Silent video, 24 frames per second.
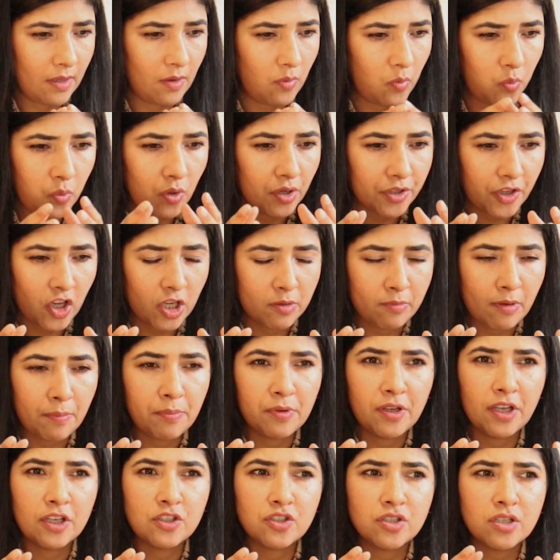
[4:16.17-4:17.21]
working on my
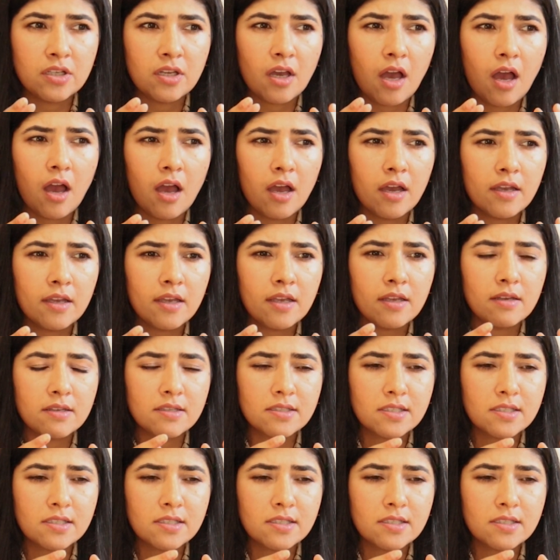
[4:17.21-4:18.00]
PhD, I